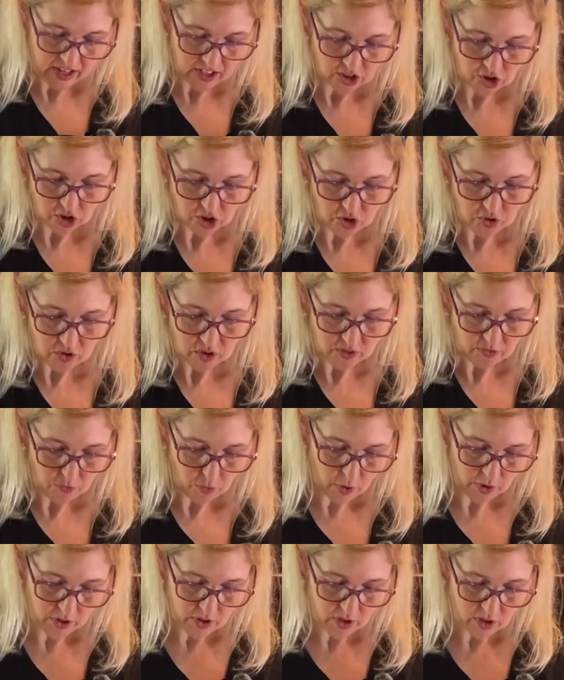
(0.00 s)
I just use the
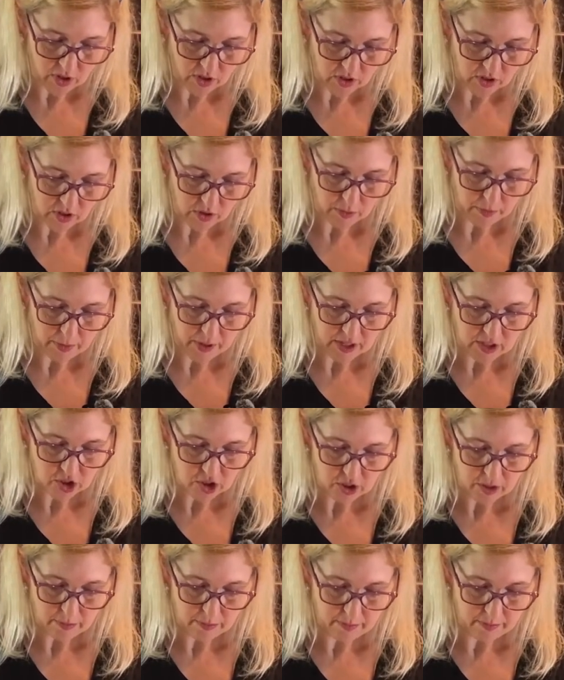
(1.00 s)
fork. You can also
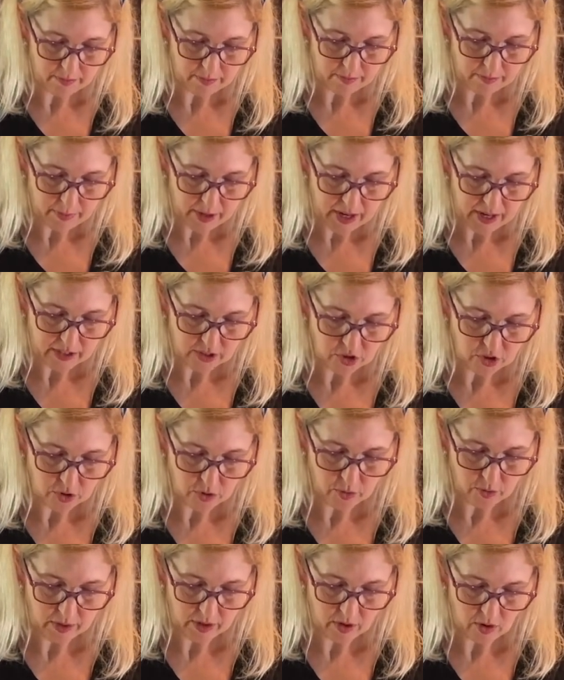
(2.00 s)
pinch the pie
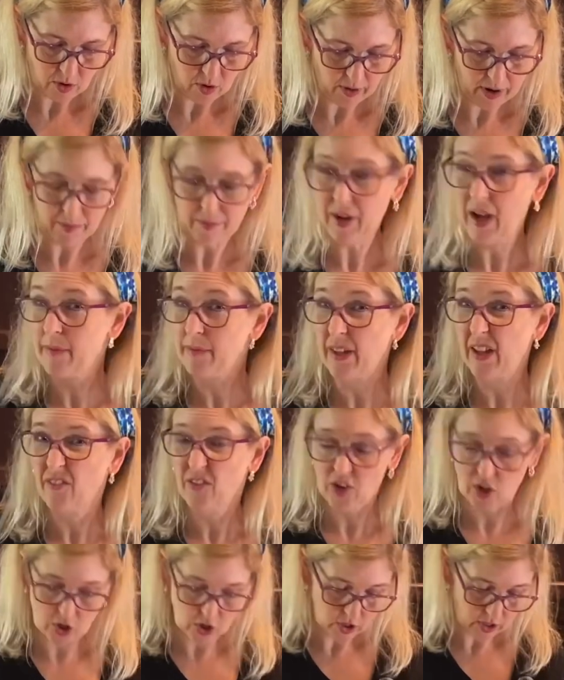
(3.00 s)
too and go around. I'm
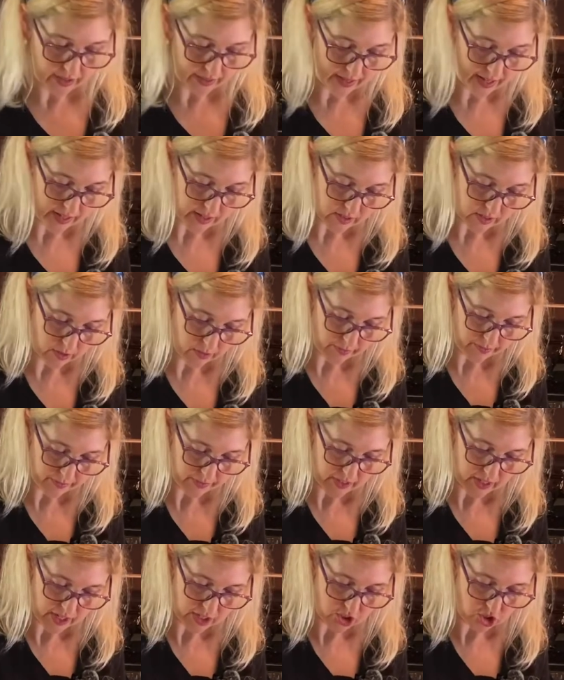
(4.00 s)
not very good at that, so
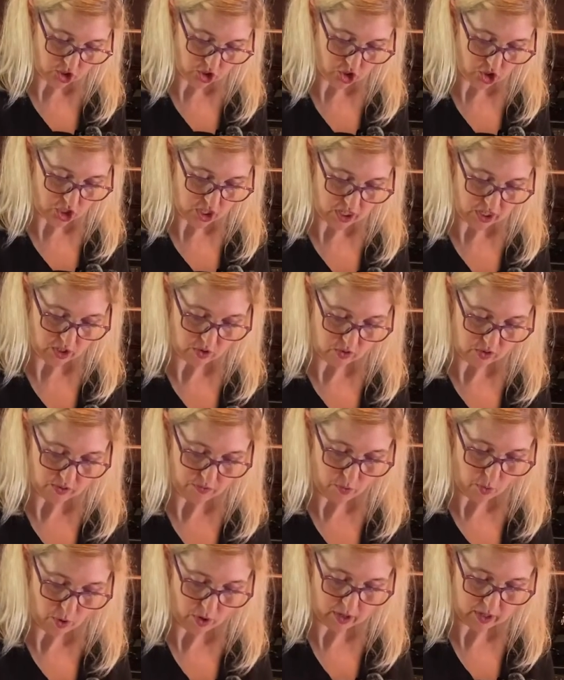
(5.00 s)
I just cheat and use the
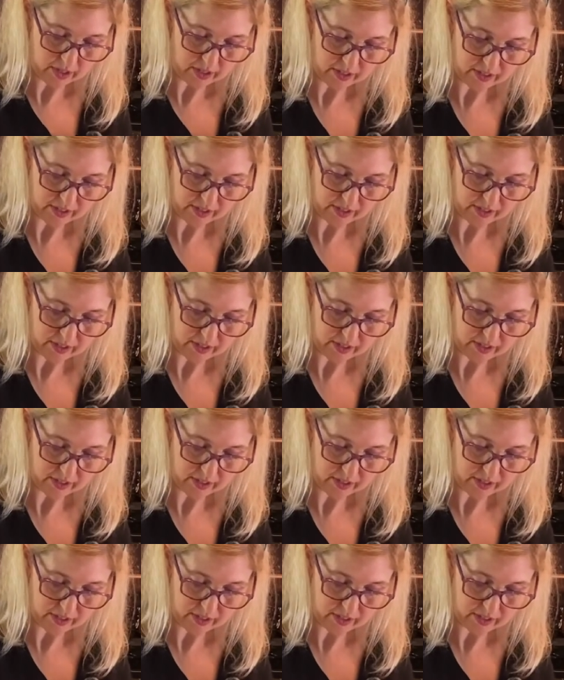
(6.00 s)
fork.